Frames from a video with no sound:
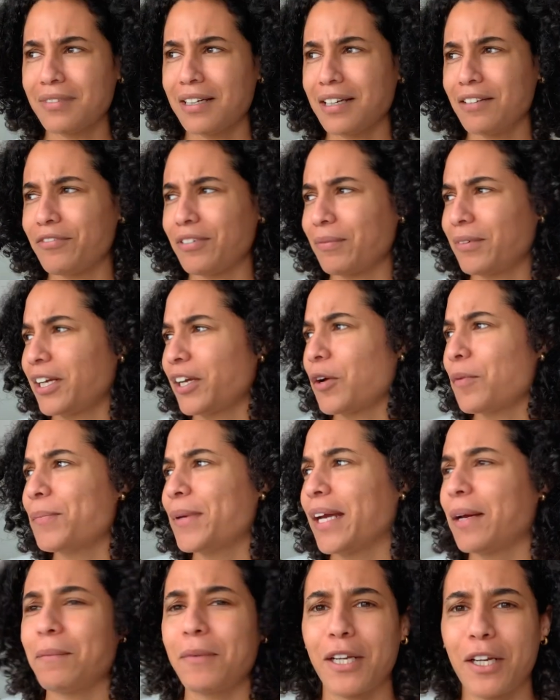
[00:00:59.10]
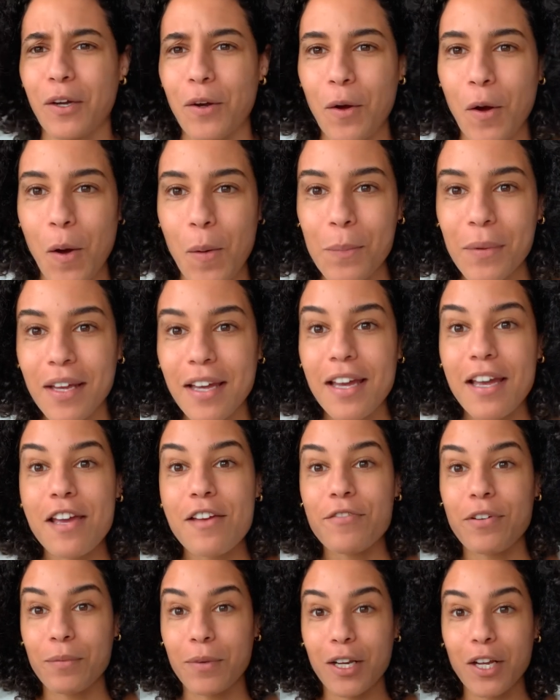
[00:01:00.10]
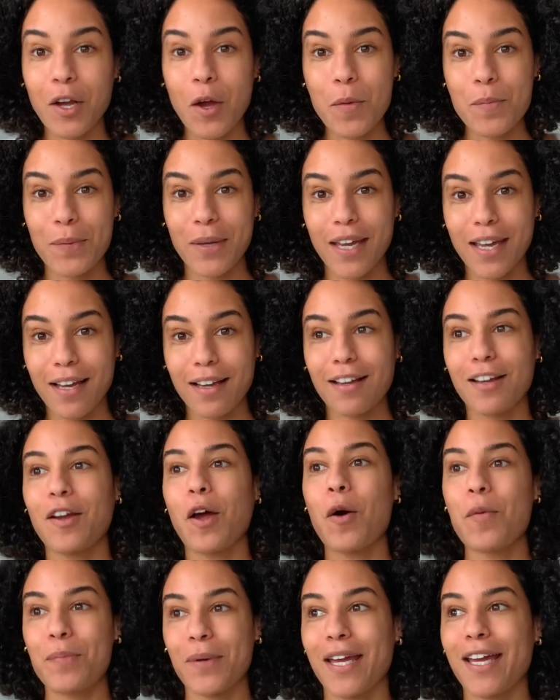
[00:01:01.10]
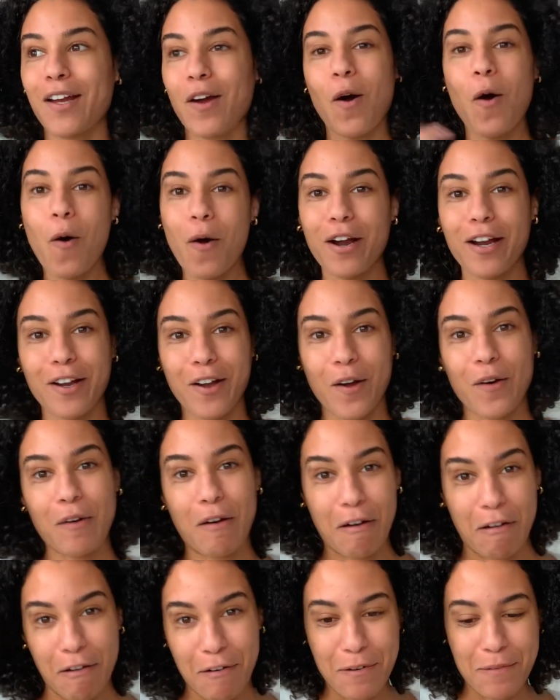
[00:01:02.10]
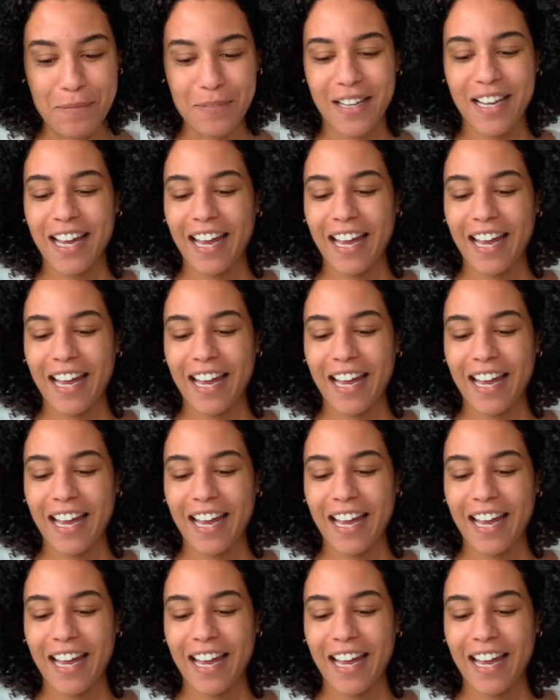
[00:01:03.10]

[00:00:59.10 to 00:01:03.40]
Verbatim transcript: if I'm gonna go big, I'm gonna go home. If I'm gonna go big, go big or go home.